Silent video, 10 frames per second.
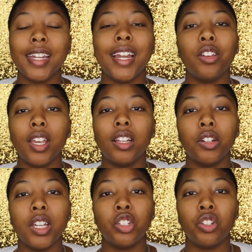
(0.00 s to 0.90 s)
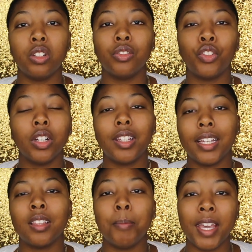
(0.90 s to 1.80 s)
Now, yellow is used for
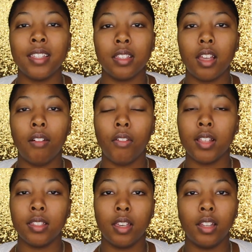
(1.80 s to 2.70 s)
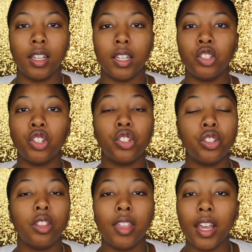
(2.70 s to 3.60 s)
like the basis of concealing. It's just
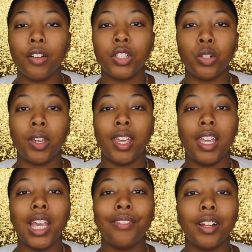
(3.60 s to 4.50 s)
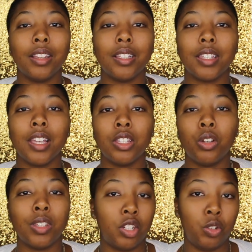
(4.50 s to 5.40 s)
there so it can even out the skin
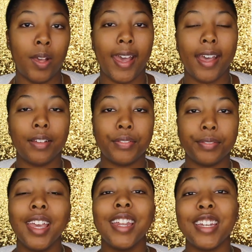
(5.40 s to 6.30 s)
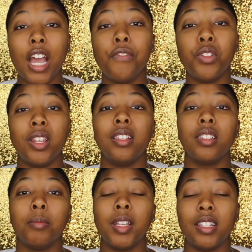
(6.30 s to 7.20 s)
tone that you have. Now, if you need
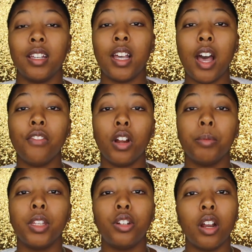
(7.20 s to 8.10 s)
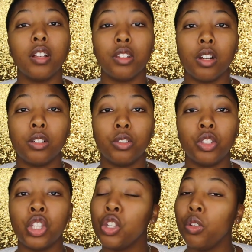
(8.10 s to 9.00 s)
something to cover up the dark
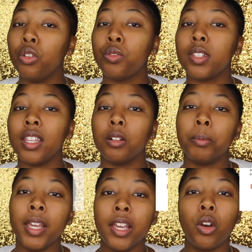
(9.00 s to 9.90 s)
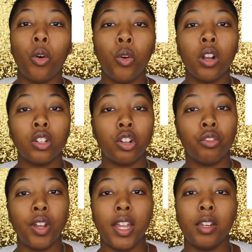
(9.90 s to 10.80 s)
circles, use either pink, orange, or
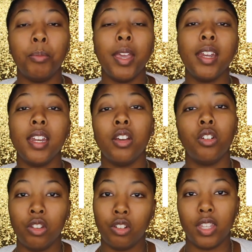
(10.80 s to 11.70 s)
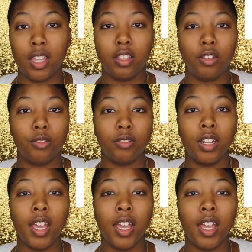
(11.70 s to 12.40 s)
red, depending on your skin tone.